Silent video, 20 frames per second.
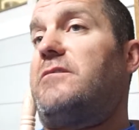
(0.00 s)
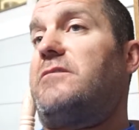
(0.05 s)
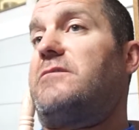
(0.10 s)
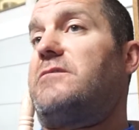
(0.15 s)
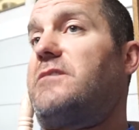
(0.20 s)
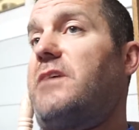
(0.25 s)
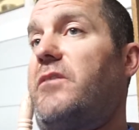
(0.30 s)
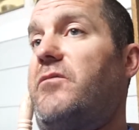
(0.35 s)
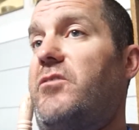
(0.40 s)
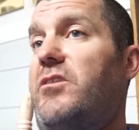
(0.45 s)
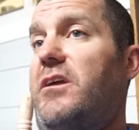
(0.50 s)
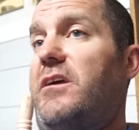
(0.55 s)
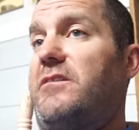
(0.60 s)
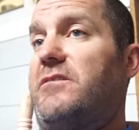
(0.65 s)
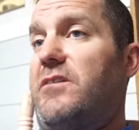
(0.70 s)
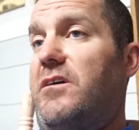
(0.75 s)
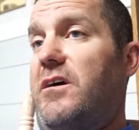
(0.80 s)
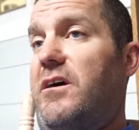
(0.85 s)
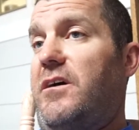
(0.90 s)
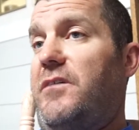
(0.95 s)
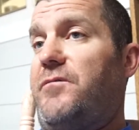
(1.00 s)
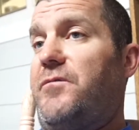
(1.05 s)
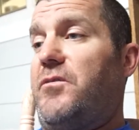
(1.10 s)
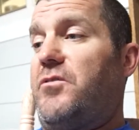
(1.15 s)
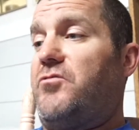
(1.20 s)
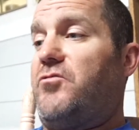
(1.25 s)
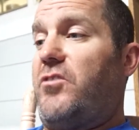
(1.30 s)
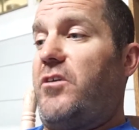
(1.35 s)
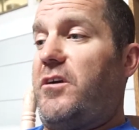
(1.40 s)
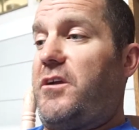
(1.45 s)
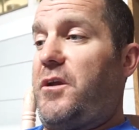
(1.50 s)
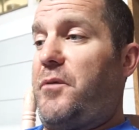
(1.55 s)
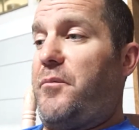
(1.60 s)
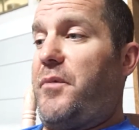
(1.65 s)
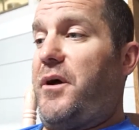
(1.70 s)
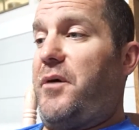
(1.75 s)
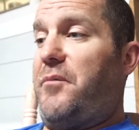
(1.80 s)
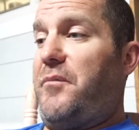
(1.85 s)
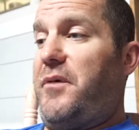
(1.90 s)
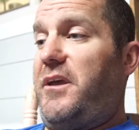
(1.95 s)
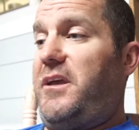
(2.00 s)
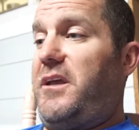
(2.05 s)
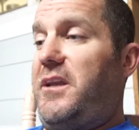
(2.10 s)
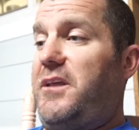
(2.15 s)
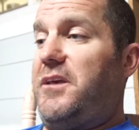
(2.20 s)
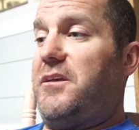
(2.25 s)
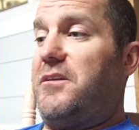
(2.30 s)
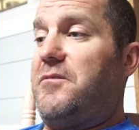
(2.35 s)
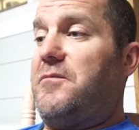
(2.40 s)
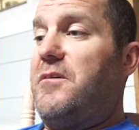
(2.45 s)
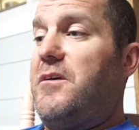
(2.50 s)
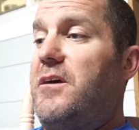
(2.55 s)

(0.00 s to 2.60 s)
seven days off, they're talking about making it